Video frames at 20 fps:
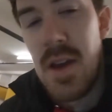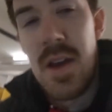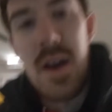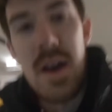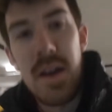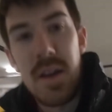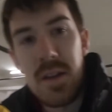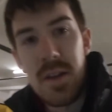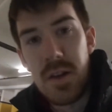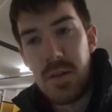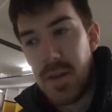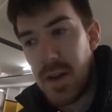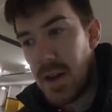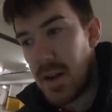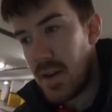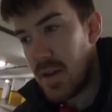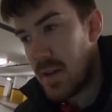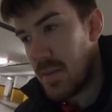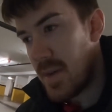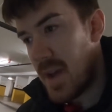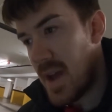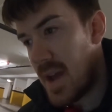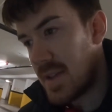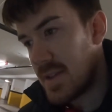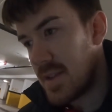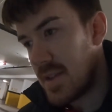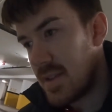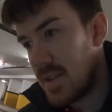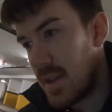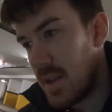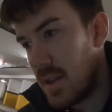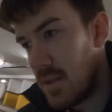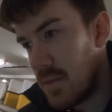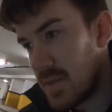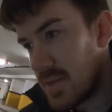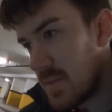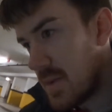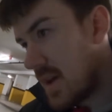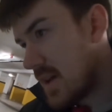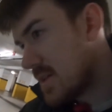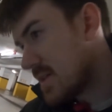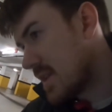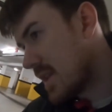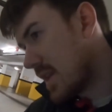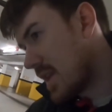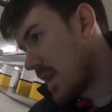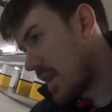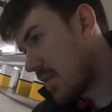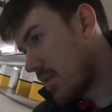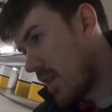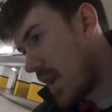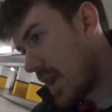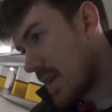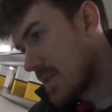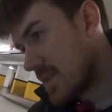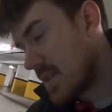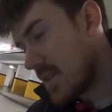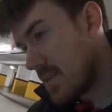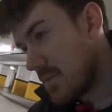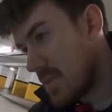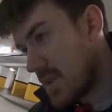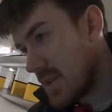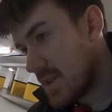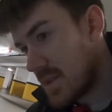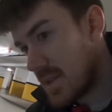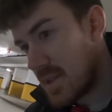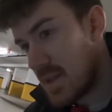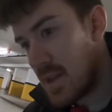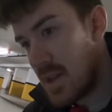I'm going to go in another pass on the low spots and any cracks that I missed.